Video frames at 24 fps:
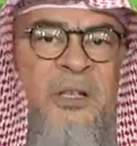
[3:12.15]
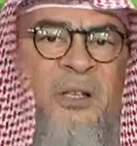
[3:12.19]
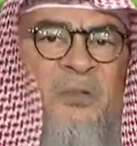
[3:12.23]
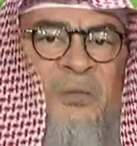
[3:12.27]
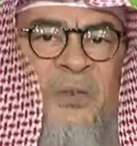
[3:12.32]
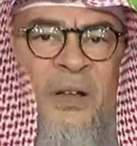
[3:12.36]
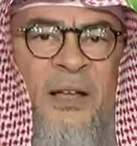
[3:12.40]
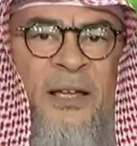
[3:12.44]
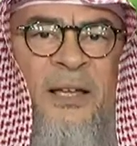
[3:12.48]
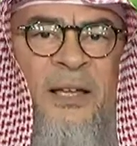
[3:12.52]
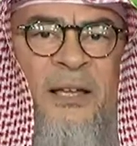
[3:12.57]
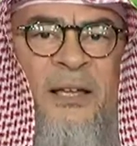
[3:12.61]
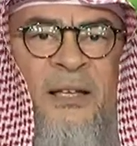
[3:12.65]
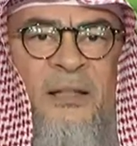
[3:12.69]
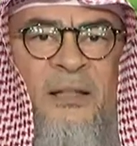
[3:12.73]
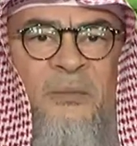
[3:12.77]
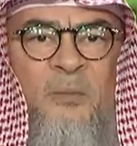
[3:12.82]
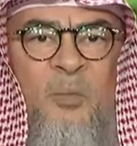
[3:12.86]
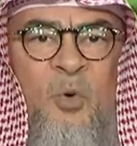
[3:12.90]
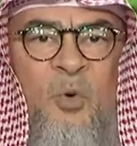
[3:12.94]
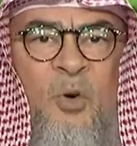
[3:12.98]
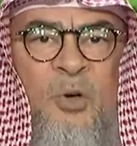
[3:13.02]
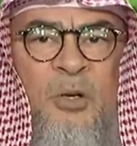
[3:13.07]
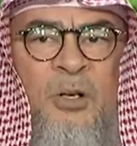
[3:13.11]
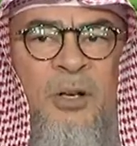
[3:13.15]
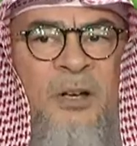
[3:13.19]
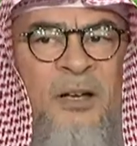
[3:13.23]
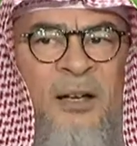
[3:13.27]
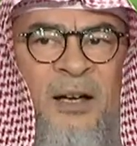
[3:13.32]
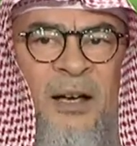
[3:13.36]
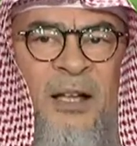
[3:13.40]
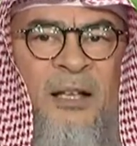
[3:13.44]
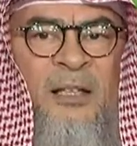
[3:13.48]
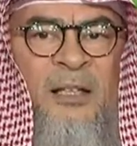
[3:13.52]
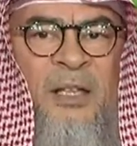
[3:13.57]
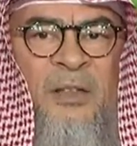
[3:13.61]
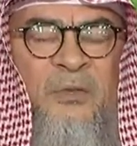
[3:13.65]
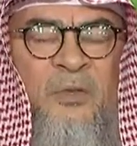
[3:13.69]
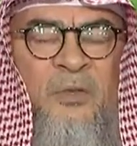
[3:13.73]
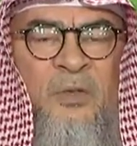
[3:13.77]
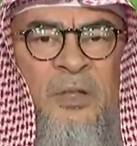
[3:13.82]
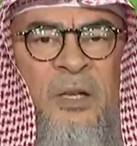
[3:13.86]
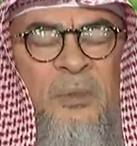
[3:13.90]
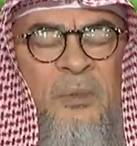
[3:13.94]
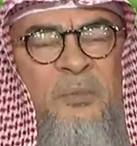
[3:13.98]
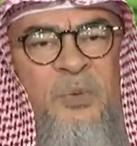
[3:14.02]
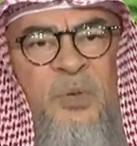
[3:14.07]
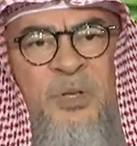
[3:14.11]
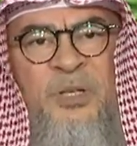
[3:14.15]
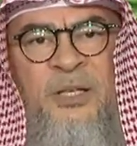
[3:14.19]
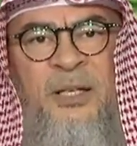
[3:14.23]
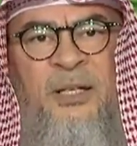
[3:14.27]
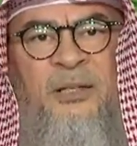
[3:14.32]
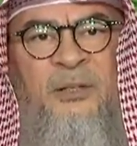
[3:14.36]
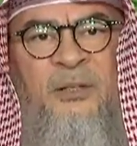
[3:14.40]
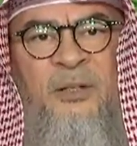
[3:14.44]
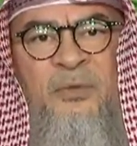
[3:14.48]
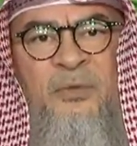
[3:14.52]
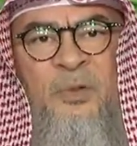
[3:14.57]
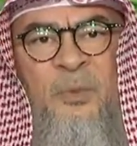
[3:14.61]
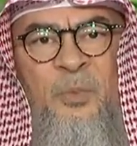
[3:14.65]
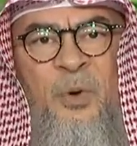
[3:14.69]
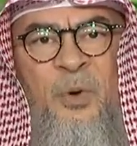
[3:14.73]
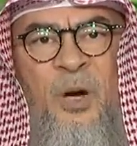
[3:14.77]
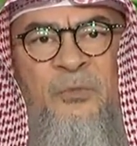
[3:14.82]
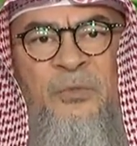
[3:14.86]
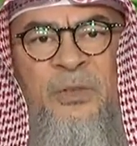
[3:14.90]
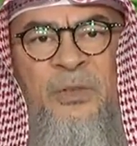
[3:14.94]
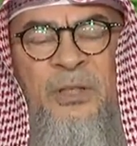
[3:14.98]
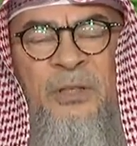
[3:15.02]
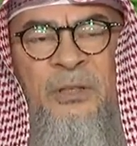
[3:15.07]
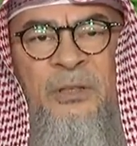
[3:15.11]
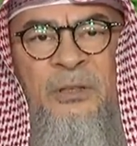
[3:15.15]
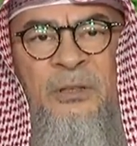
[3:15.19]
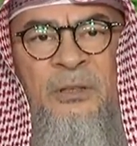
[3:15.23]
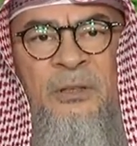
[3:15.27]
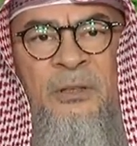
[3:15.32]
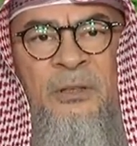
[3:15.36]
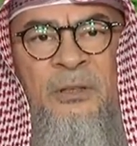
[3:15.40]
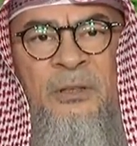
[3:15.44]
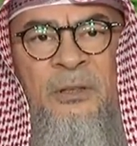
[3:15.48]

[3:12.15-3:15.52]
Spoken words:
And if I can get more, I'll give you 10% of the profit.